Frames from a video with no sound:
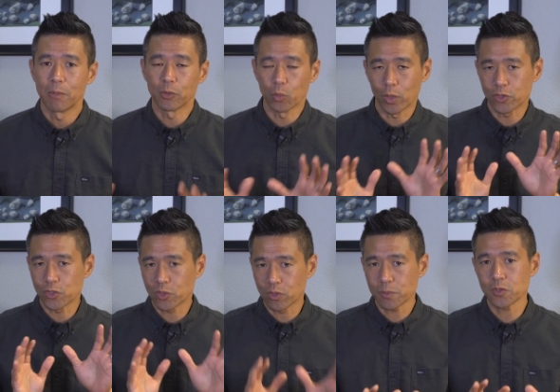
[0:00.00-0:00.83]
But what the
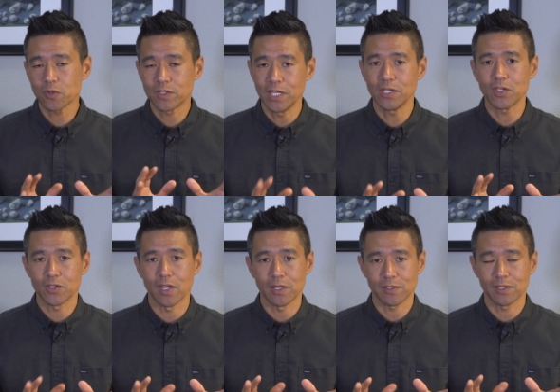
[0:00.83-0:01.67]
scripture
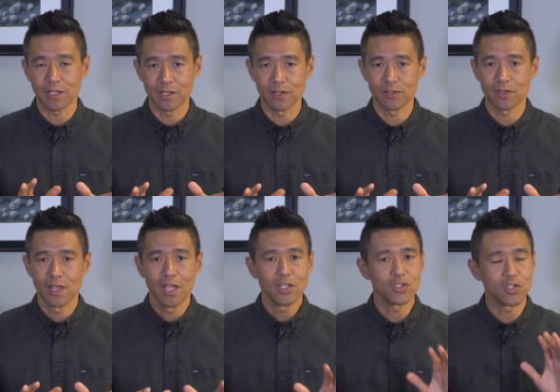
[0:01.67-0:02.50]
teaches us is
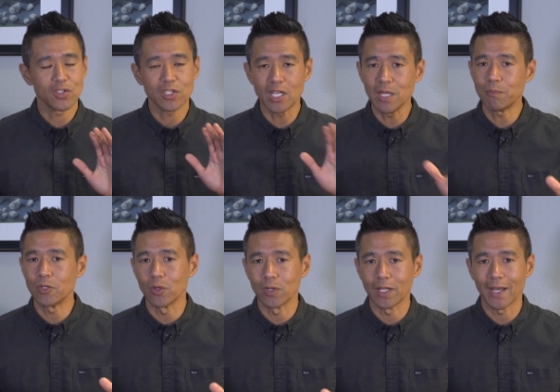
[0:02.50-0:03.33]
just keep
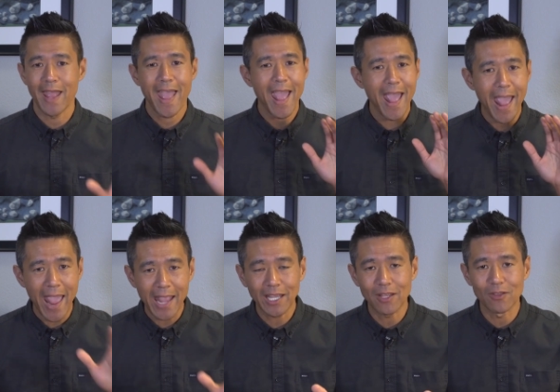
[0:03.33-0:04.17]
doing it,
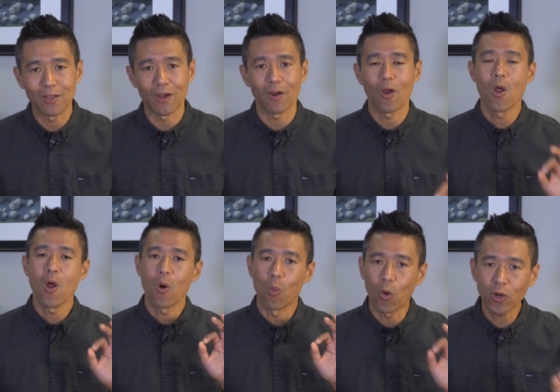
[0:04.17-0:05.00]
hang in there,
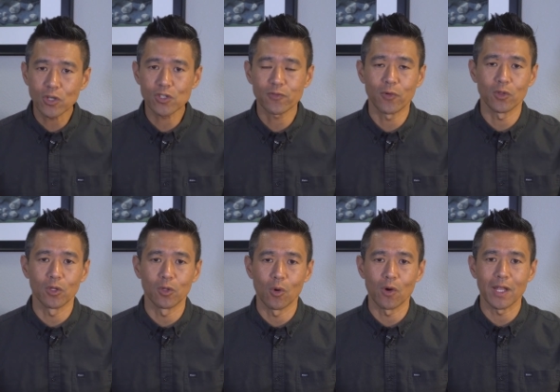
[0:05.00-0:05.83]
work us for
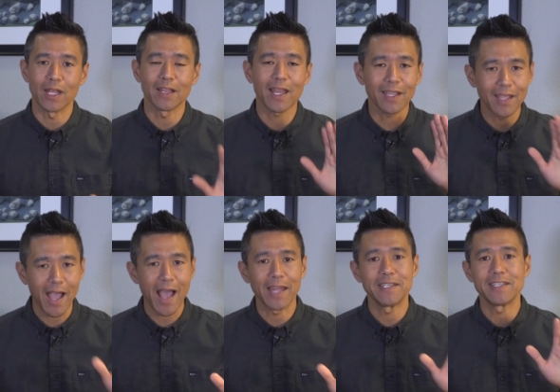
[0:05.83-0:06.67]
the Lord, and let
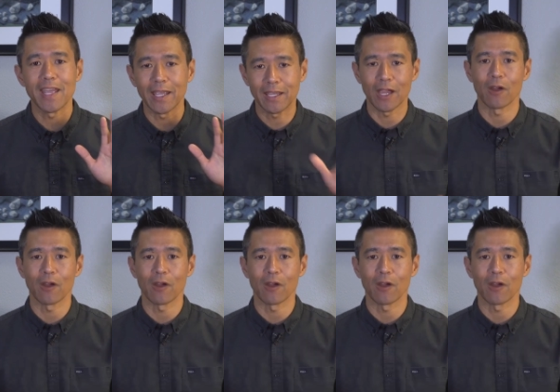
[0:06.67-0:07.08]
God take